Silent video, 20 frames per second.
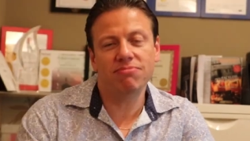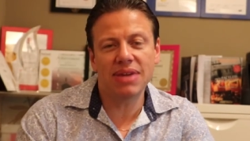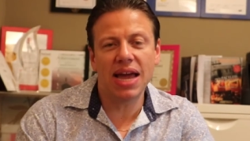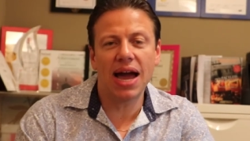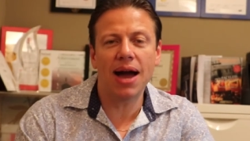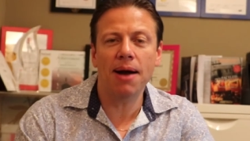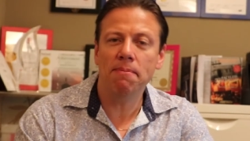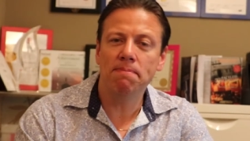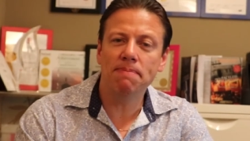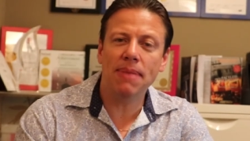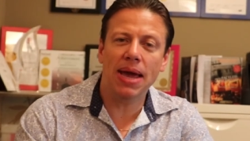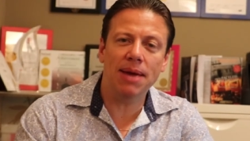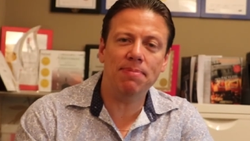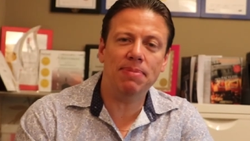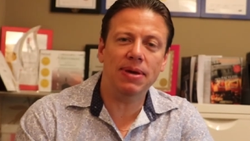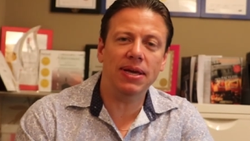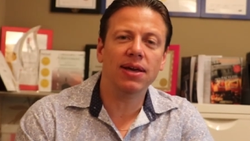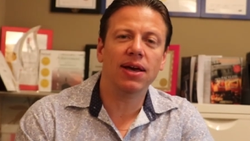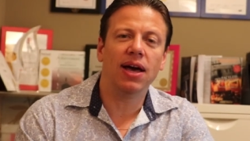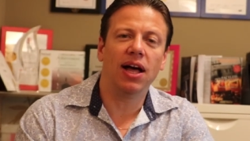Yeah,
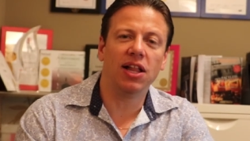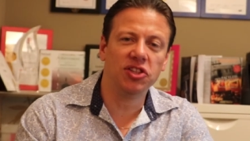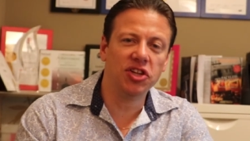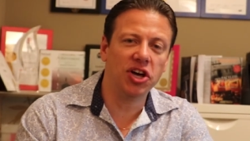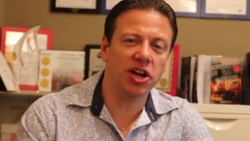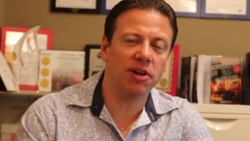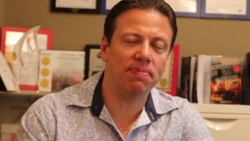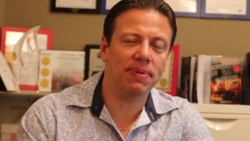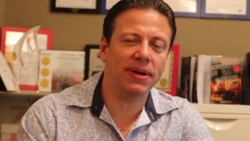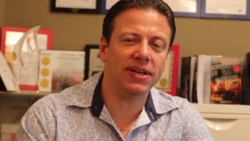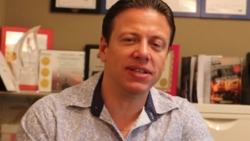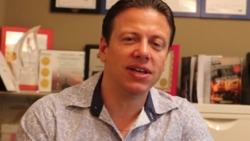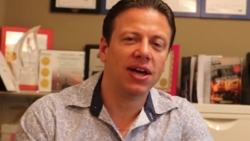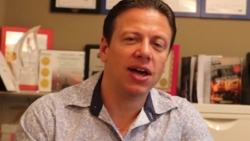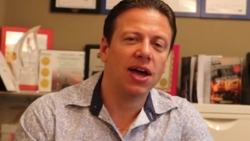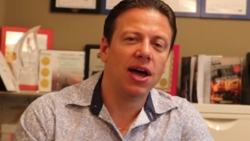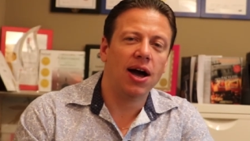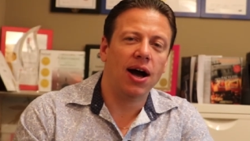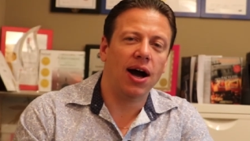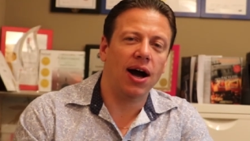maybe a little bit.
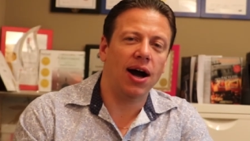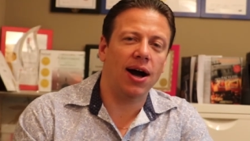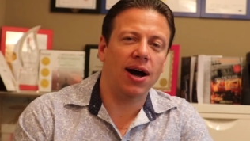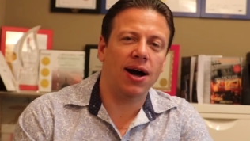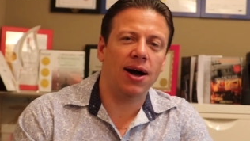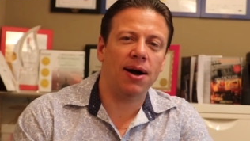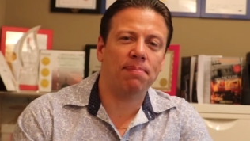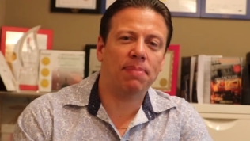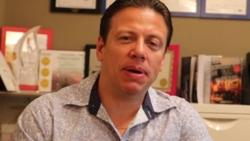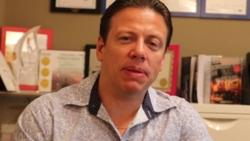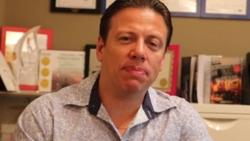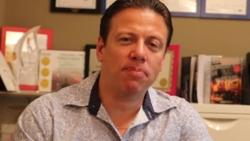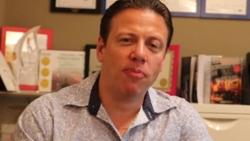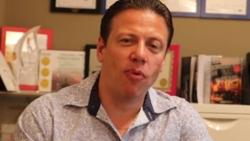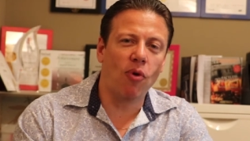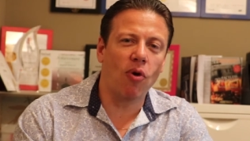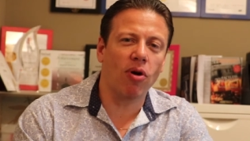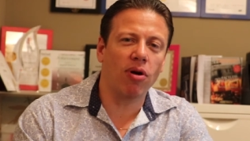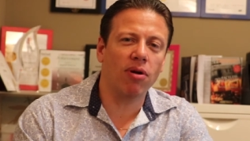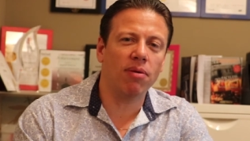Uh, but
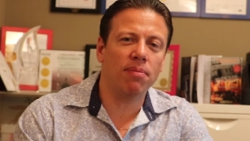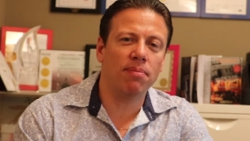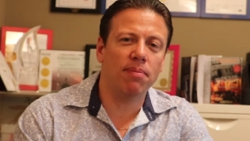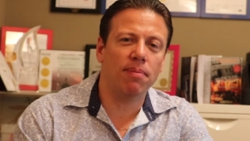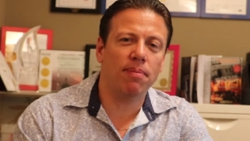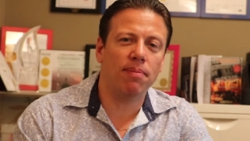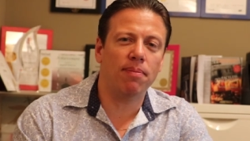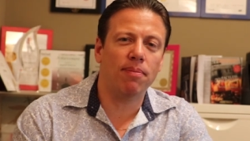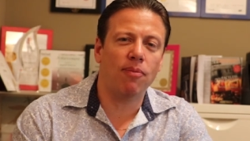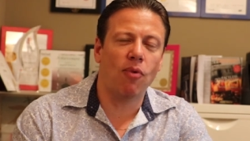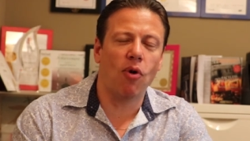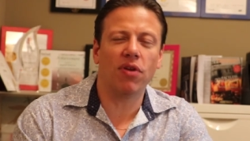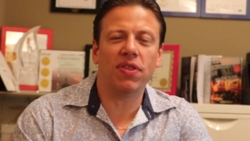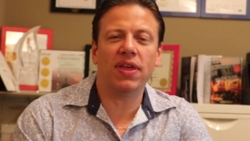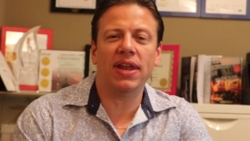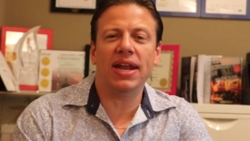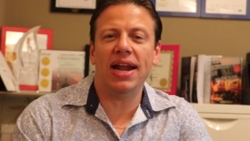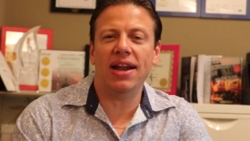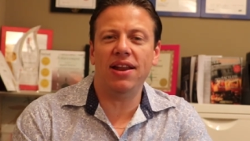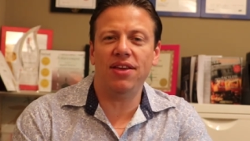more, more
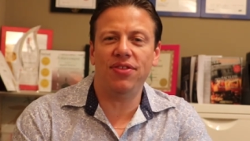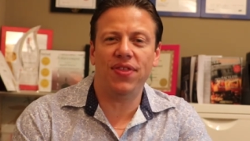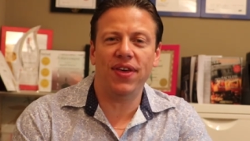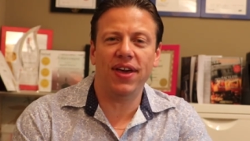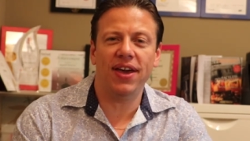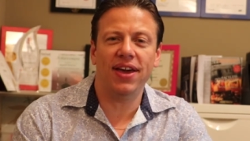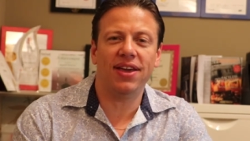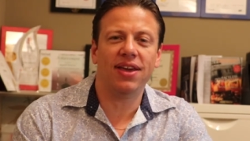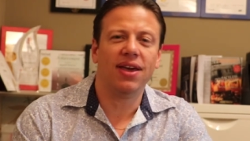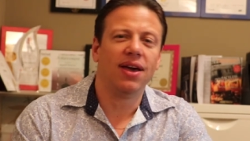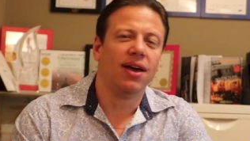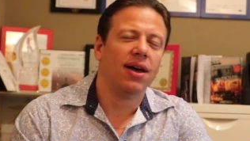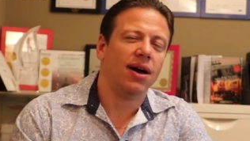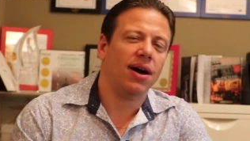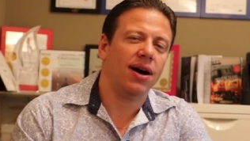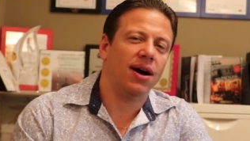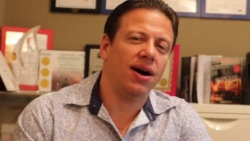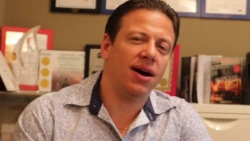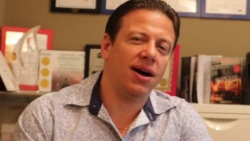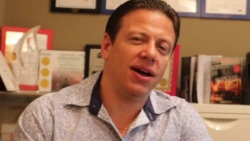than anything,
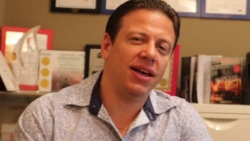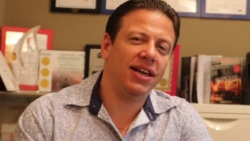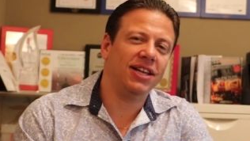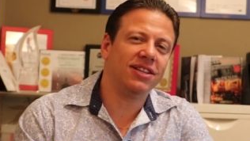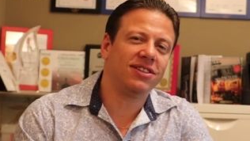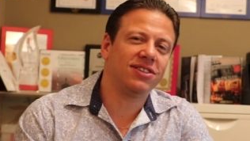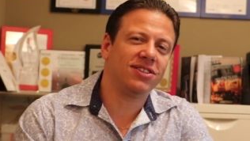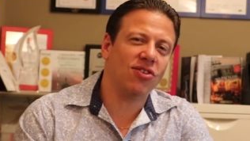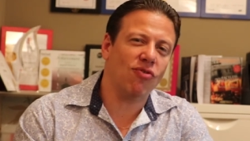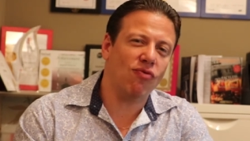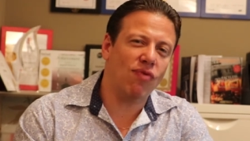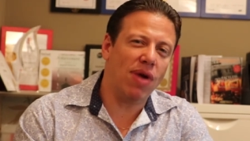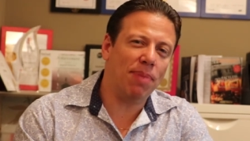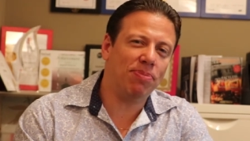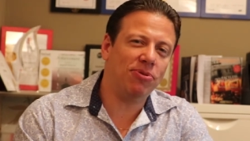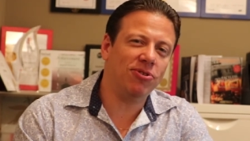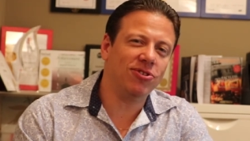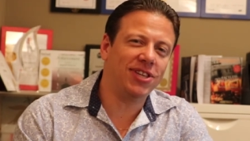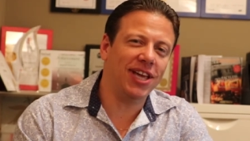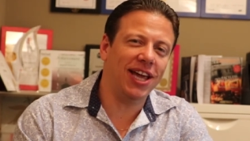uh, it's the
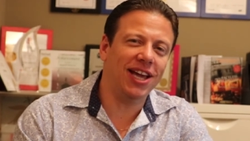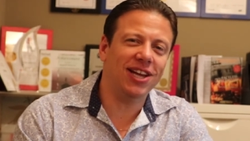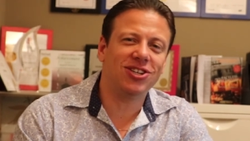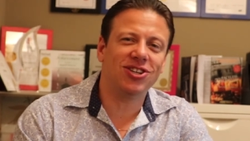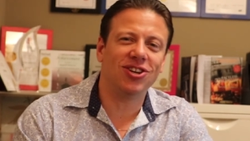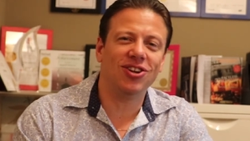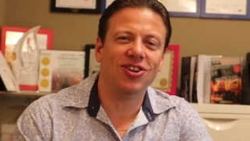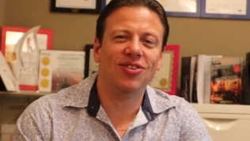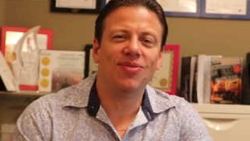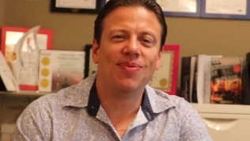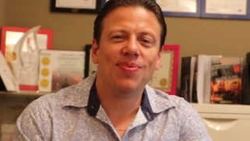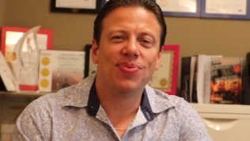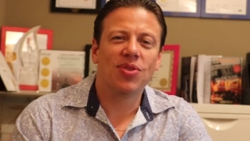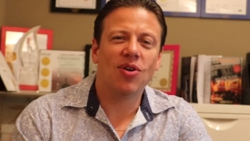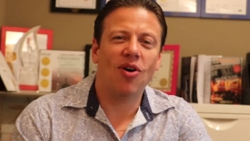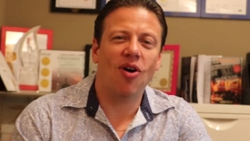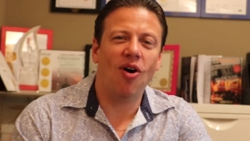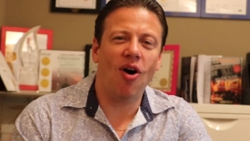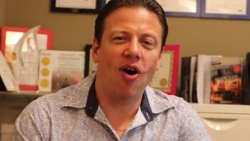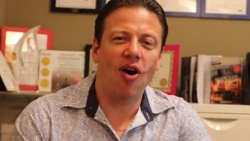reputation
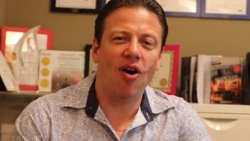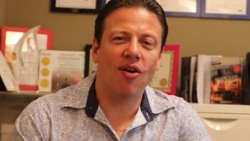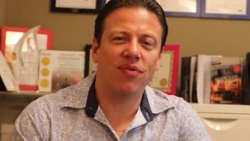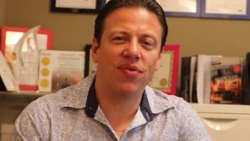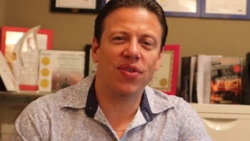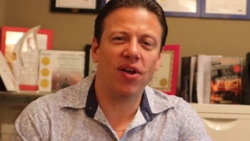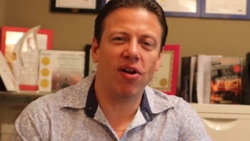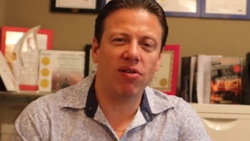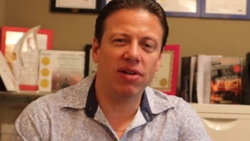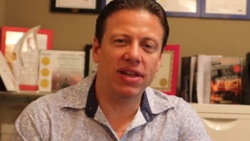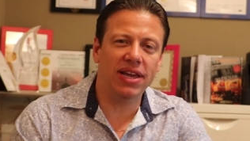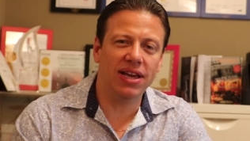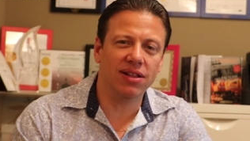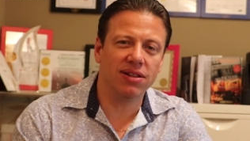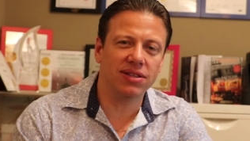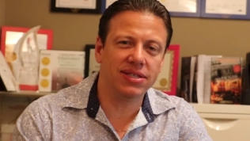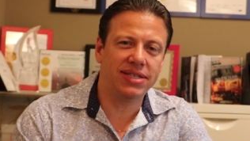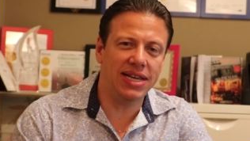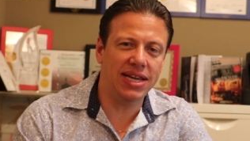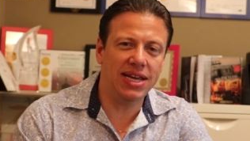of their
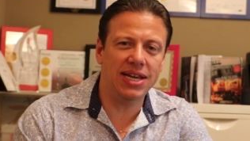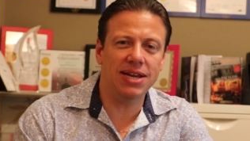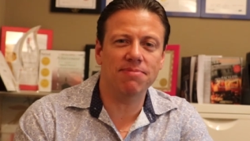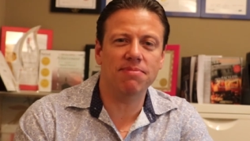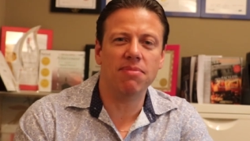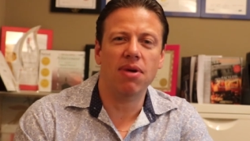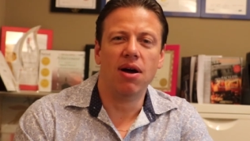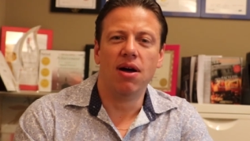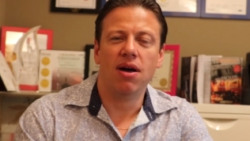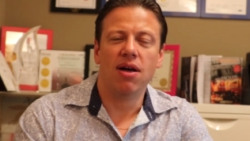legal team